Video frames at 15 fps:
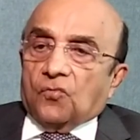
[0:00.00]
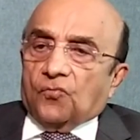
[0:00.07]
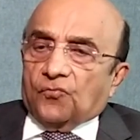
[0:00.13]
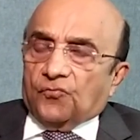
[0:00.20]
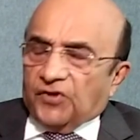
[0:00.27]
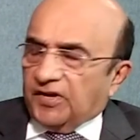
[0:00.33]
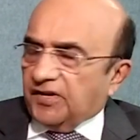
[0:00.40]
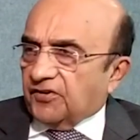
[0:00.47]

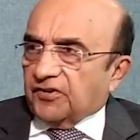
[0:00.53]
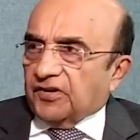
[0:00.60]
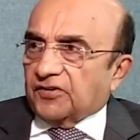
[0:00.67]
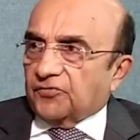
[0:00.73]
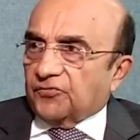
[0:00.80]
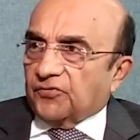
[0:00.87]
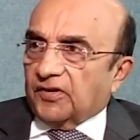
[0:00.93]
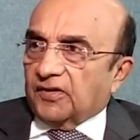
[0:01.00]
very
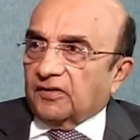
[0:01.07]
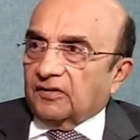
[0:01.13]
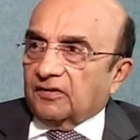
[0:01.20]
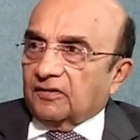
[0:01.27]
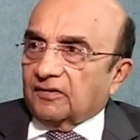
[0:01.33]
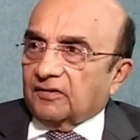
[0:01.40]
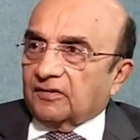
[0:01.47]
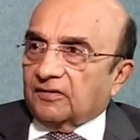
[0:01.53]
gratifying,
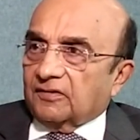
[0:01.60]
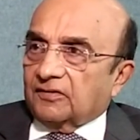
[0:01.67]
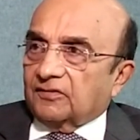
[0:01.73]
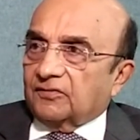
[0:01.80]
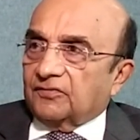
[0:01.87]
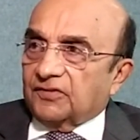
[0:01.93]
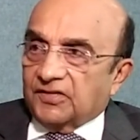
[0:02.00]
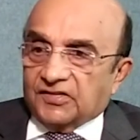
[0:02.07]

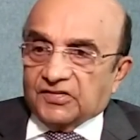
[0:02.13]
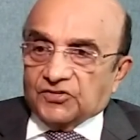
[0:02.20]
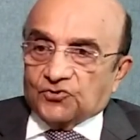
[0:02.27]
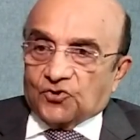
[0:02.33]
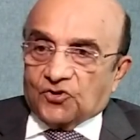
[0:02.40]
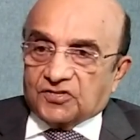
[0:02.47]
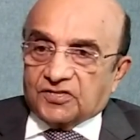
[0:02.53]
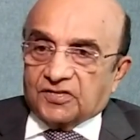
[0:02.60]
very
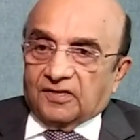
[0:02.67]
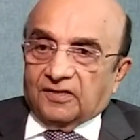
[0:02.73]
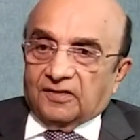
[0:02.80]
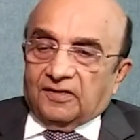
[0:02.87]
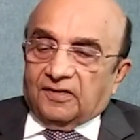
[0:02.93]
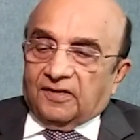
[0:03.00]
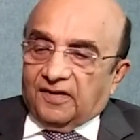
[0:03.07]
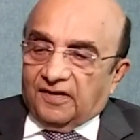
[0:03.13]
rejoicing.
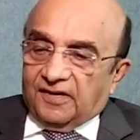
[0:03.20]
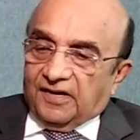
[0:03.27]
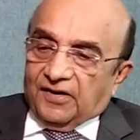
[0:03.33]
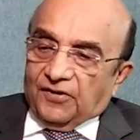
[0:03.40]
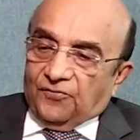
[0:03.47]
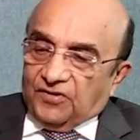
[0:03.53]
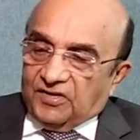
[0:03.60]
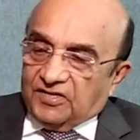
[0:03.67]
And at
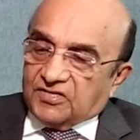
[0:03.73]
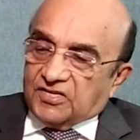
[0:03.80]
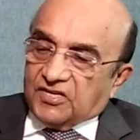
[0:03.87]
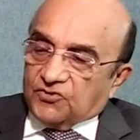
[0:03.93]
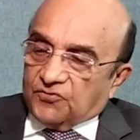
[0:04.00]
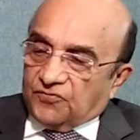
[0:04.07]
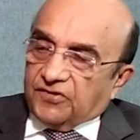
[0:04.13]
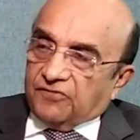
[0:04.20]
every
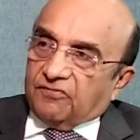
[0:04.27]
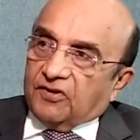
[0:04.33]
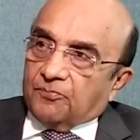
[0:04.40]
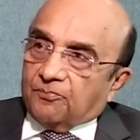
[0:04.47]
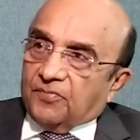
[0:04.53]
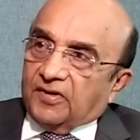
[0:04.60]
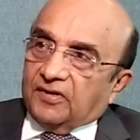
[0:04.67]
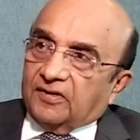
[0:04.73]
stage of
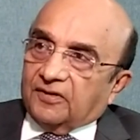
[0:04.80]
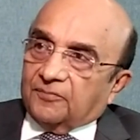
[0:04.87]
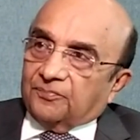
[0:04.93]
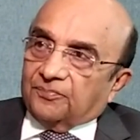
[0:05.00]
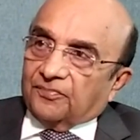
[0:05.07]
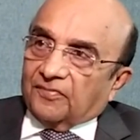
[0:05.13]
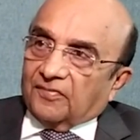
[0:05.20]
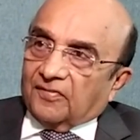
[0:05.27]
development,
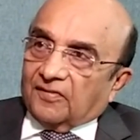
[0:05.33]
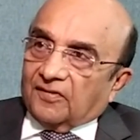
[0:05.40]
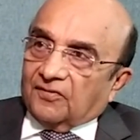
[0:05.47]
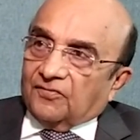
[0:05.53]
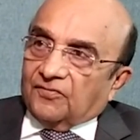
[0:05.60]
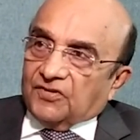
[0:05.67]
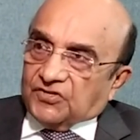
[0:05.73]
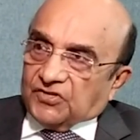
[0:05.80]

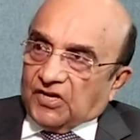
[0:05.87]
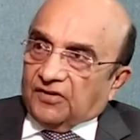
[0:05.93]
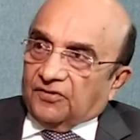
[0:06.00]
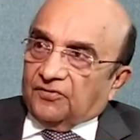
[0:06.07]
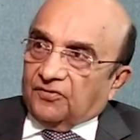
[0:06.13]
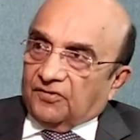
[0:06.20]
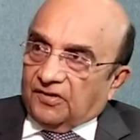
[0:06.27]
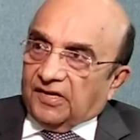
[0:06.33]
which
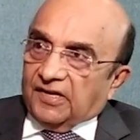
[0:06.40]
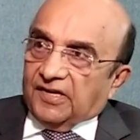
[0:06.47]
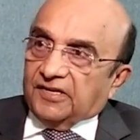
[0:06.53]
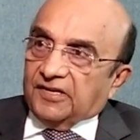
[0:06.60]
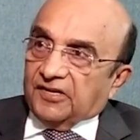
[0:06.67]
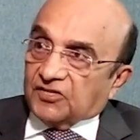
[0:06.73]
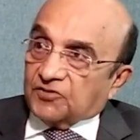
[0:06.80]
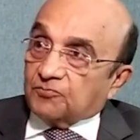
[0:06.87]
I had
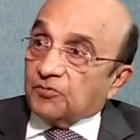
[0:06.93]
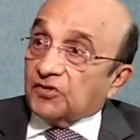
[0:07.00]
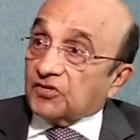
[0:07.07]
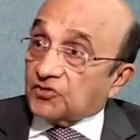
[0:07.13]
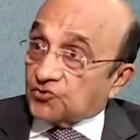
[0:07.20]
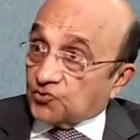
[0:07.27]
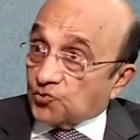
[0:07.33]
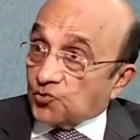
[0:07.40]
an
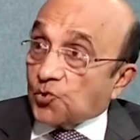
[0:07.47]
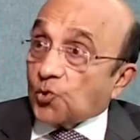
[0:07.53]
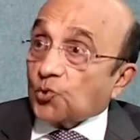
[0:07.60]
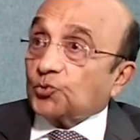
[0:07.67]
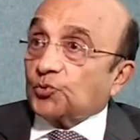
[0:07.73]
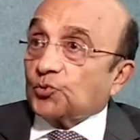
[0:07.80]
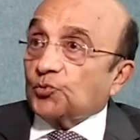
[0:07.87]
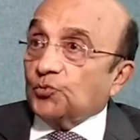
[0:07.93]
experience to go
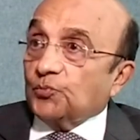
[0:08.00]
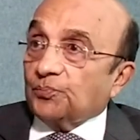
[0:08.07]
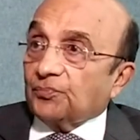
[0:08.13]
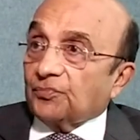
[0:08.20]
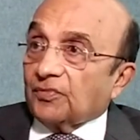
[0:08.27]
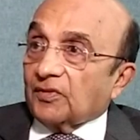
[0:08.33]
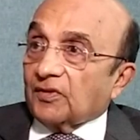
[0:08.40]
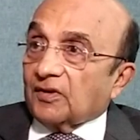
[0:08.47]
through,
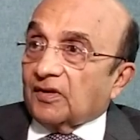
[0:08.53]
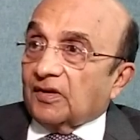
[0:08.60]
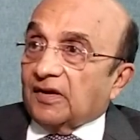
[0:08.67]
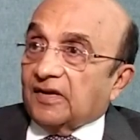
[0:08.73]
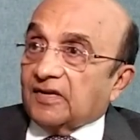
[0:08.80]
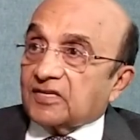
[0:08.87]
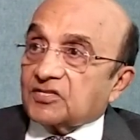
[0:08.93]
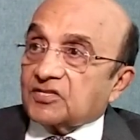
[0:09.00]

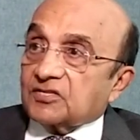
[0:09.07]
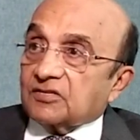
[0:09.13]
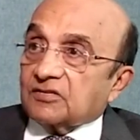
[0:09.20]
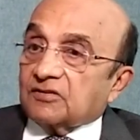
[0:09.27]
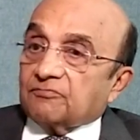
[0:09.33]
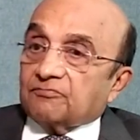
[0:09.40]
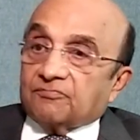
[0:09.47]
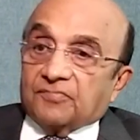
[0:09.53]
has
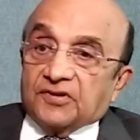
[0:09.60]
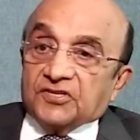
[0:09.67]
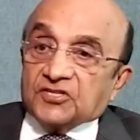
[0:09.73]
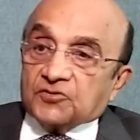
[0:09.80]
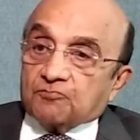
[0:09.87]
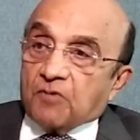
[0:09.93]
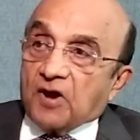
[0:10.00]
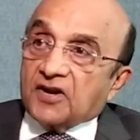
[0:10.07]

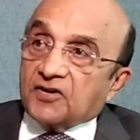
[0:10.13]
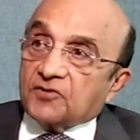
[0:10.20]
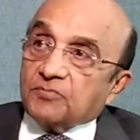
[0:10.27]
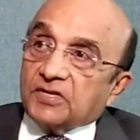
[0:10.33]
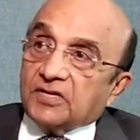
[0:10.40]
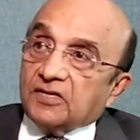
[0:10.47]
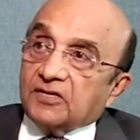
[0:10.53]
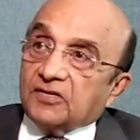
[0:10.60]
inspired
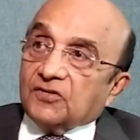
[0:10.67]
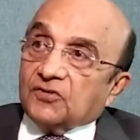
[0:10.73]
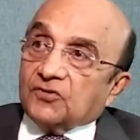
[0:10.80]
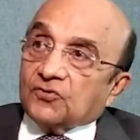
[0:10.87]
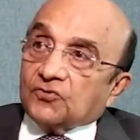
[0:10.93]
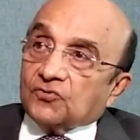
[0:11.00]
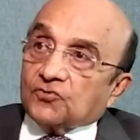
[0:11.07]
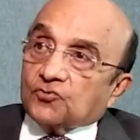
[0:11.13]
me
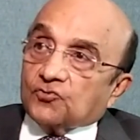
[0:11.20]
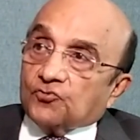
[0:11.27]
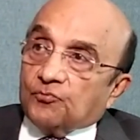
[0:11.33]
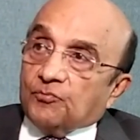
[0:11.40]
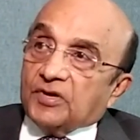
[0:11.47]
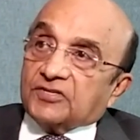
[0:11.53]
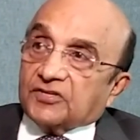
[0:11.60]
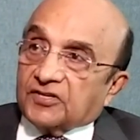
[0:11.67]
to do
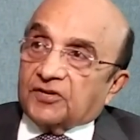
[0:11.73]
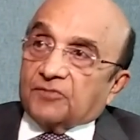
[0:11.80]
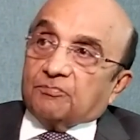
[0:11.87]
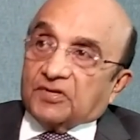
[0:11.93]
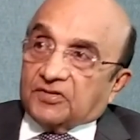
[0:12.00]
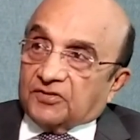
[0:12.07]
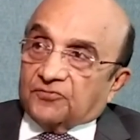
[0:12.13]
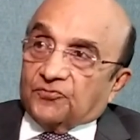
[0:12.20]
better and
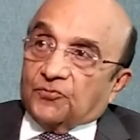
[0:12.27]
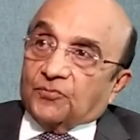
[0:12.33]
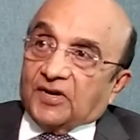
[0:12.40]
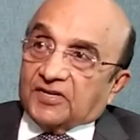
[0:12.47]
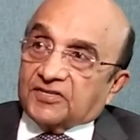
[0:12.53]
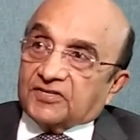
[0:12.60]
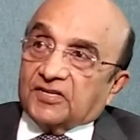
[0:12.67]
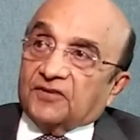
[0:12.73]
better for
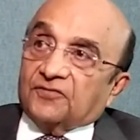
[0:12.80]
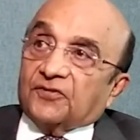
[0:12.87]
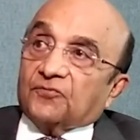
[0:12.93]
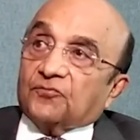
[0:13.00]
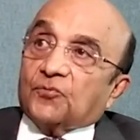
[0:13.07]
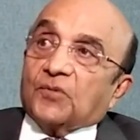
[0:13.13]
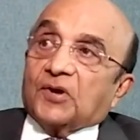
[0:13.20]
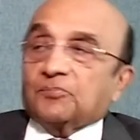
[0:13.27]
myself and
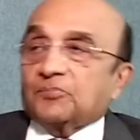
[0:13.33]
for my